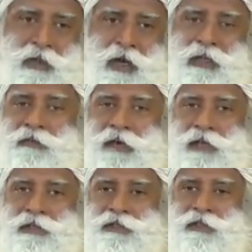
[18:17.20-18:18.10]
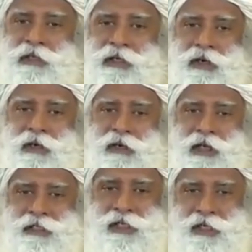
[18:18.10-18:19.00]
Otherwise,
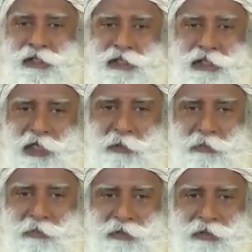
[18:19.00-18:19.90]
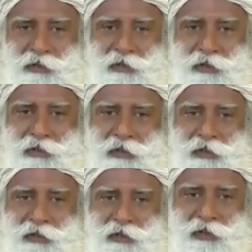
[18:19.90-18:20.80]
let's say in sleep,
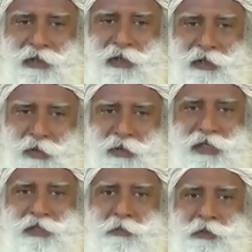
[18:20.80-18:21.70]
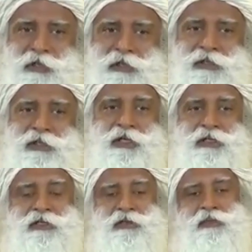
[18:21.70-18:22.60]
in your experience,
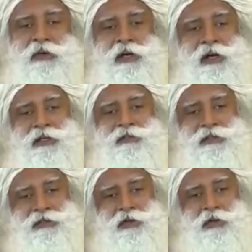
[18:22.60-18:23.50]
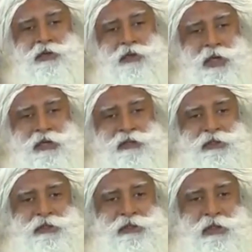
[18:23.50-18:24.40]
neither the world exists nor you
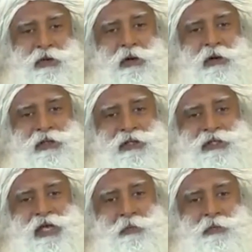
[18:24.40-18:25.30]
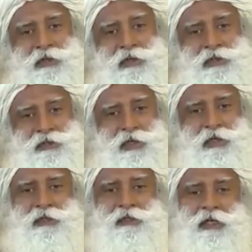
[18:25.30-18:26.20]
exist. All that's happened is
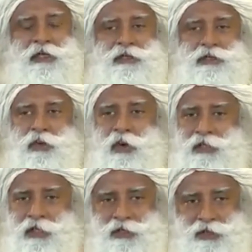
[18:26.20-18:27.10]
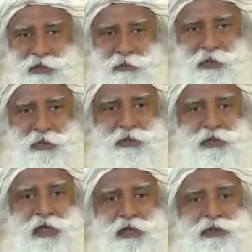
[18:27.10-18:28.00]
there is no attention. Because
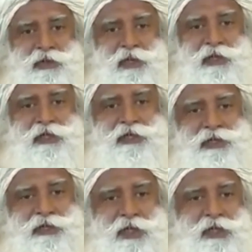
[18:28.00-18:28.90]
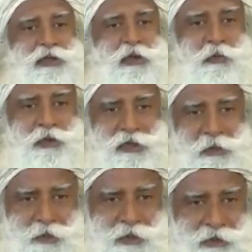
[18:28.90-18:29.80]
there is no attention, there is no
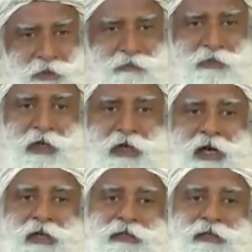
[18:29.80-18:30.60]
perception of any kind.